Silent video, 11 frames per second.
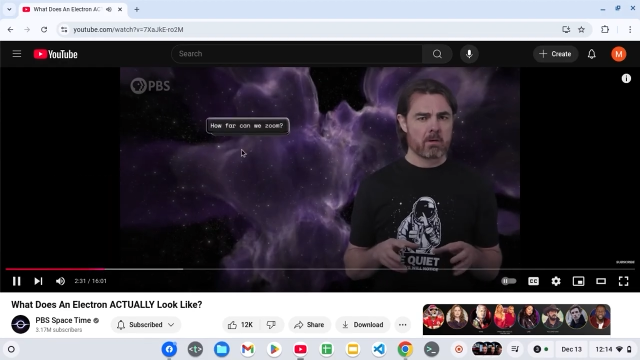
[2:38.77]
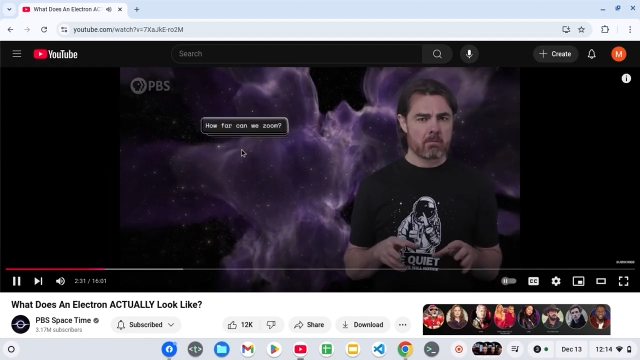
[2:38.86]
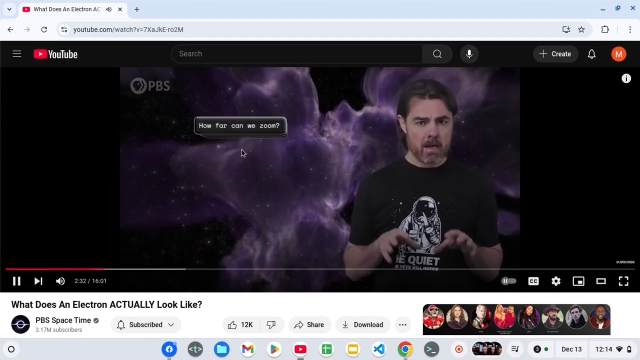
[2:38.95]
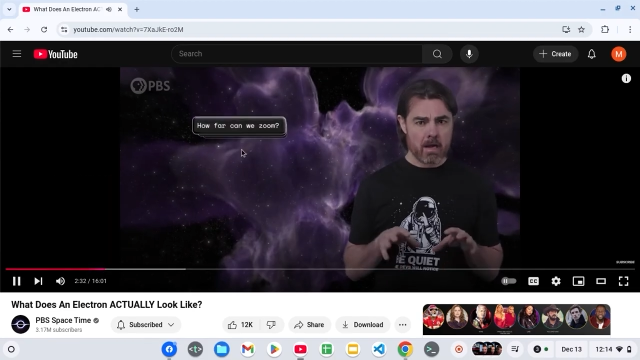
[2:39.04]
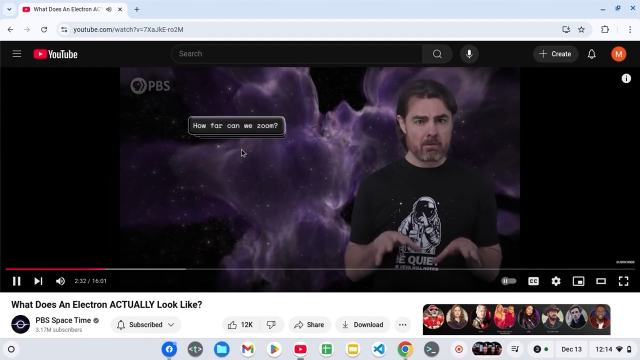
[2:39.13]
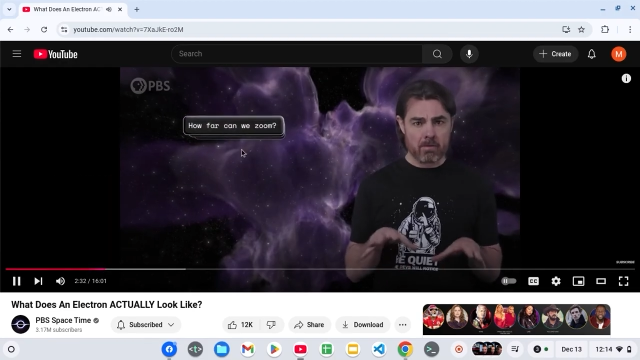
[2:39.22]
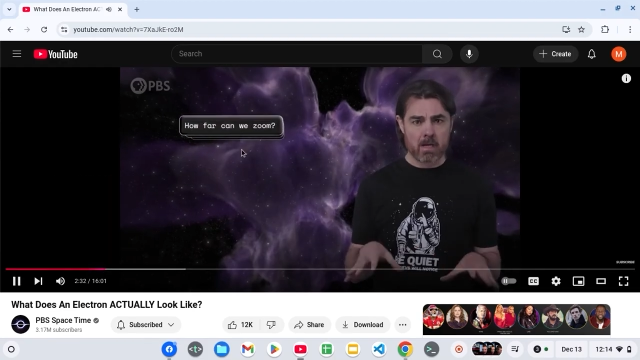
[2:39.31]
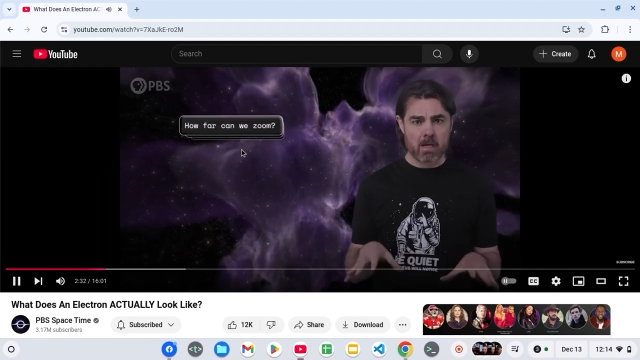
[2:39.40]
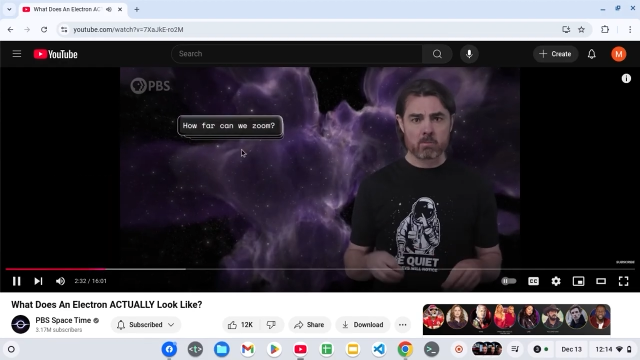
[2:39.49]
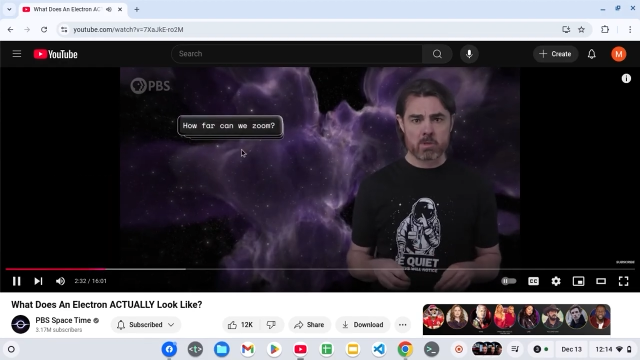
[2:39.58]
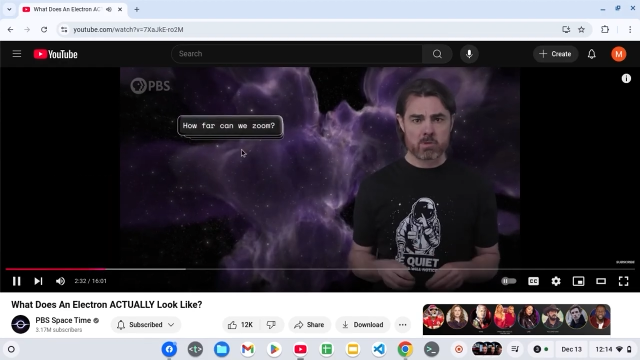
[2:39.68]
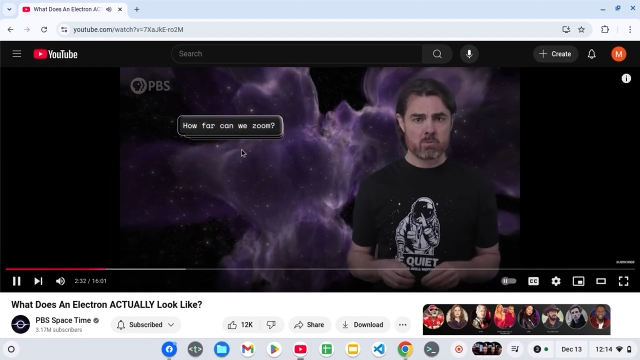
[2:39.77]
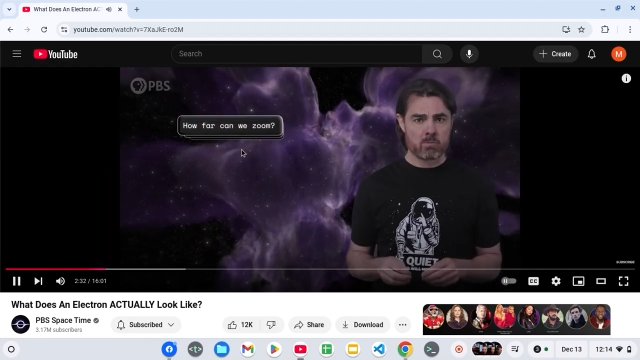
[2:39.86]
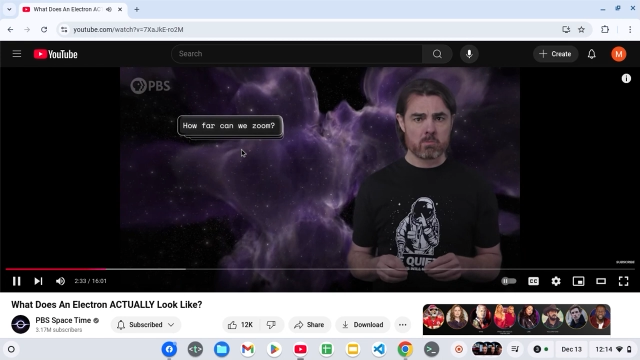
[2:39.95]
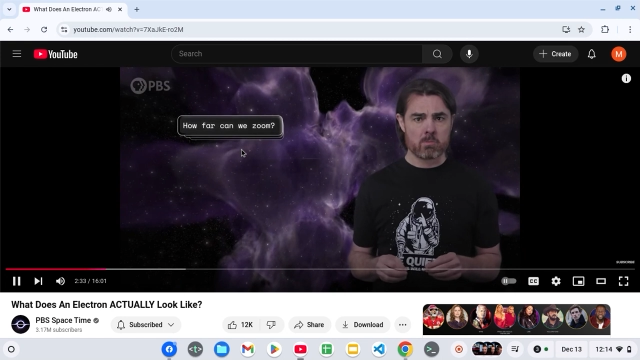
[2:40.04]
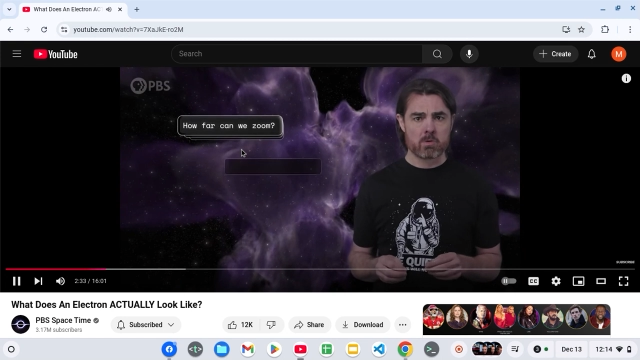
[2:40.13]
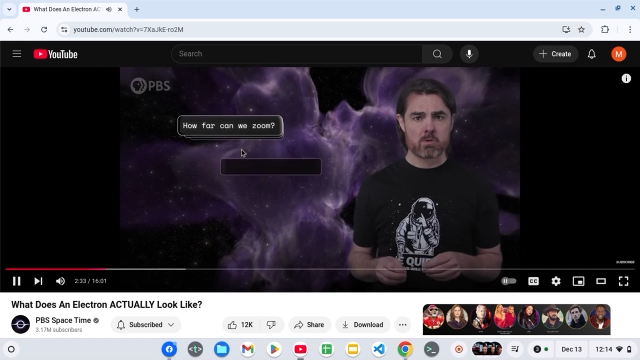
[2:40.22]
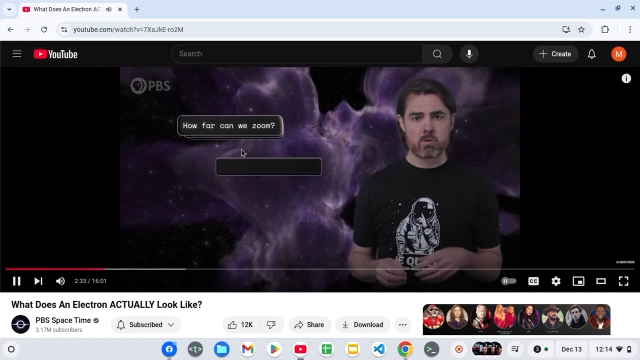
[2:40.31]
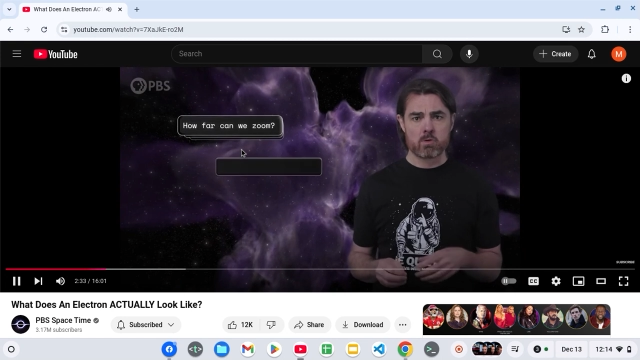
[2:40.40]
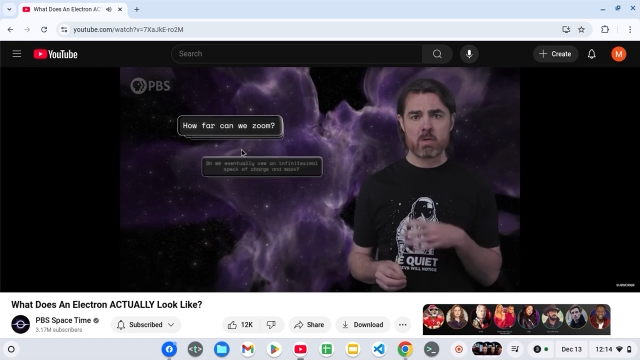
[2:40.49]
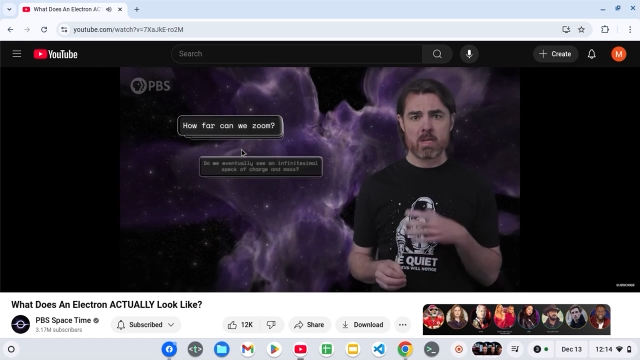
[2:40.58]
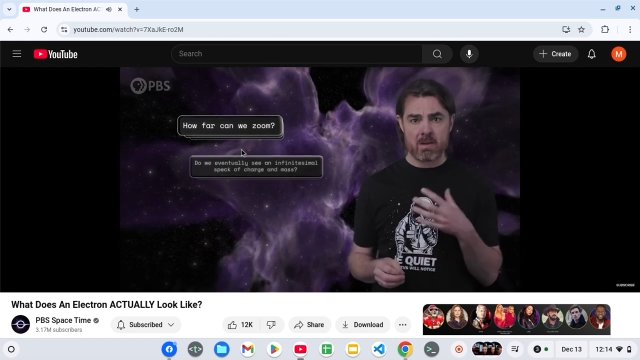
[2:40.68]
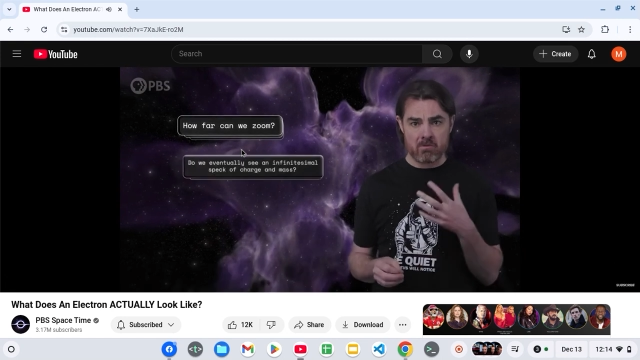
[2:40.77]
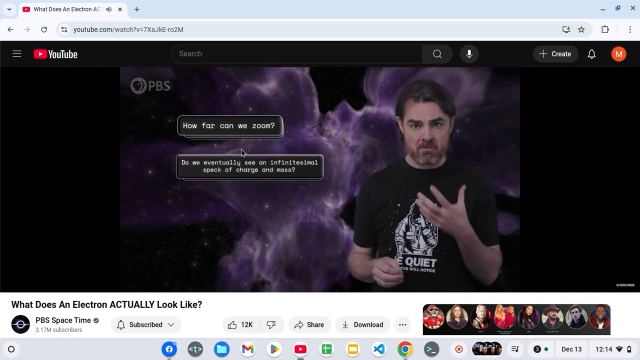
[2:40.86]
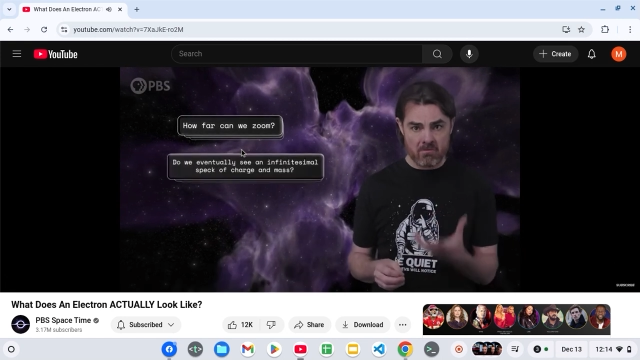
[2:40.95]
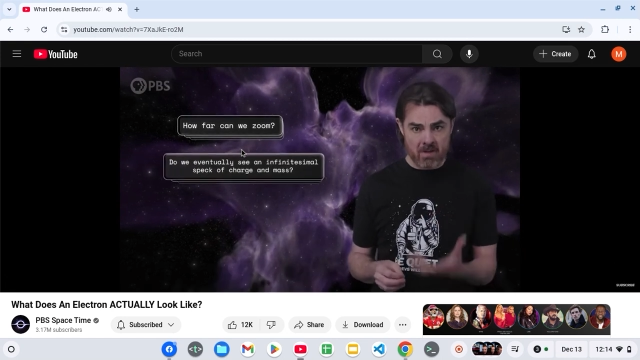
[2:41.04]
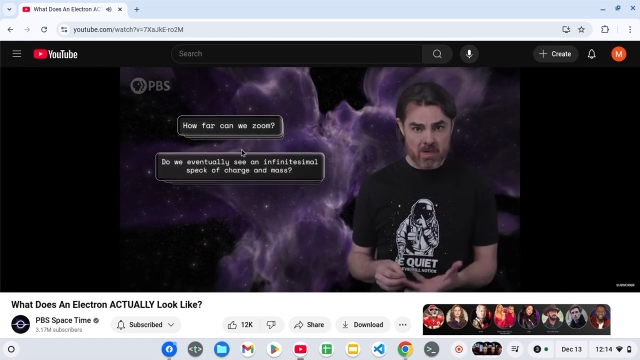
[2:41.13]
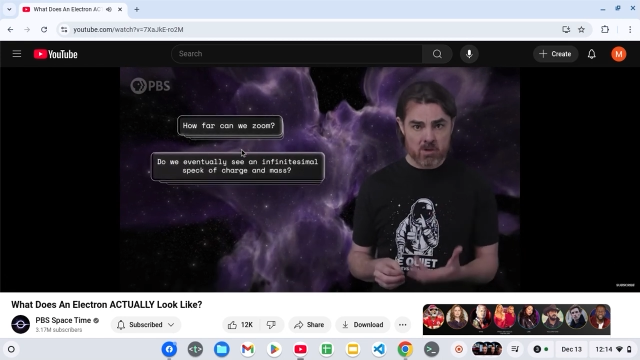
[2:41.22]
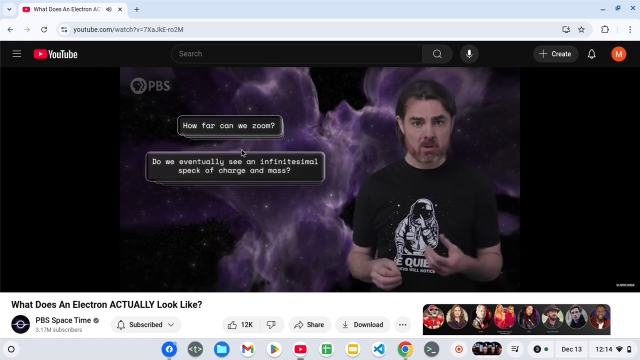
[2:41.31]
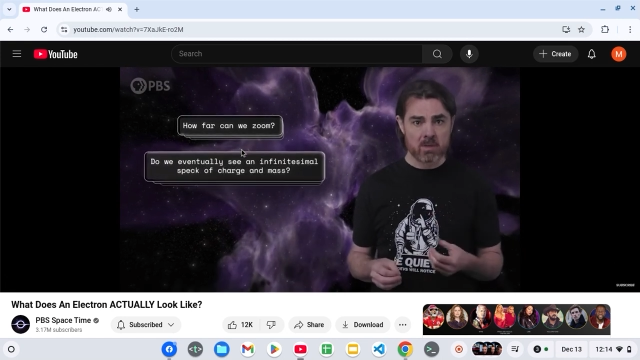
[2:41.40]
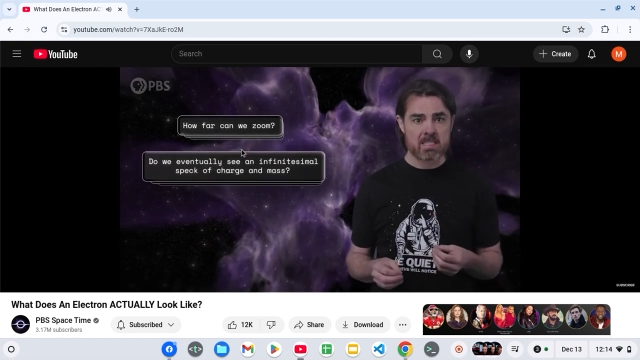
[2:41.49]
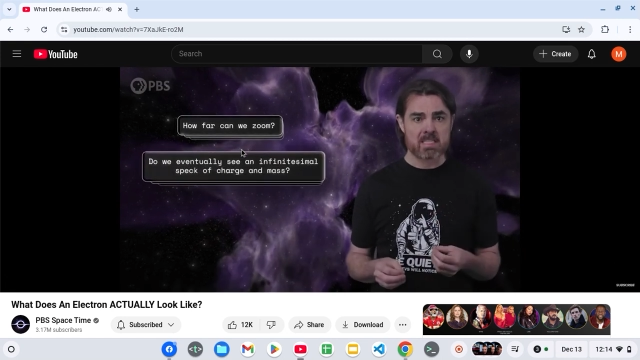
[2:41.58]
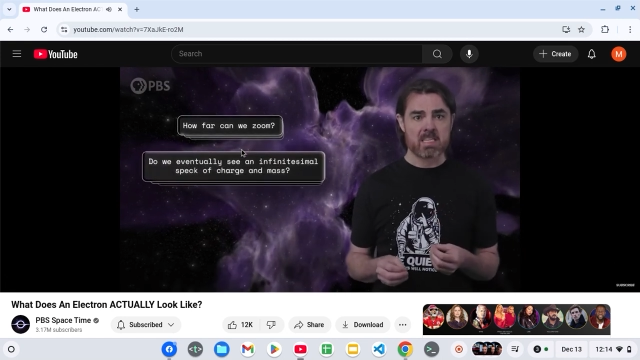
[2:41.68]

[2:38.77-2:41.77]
hard to determine the fuzziness of exactly what you're...